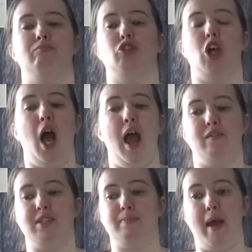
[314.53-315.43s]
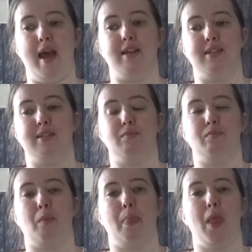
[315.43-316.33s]
So I have spares.
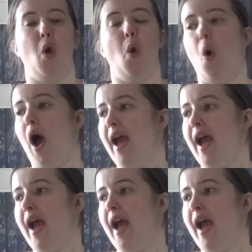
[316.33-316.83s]
Or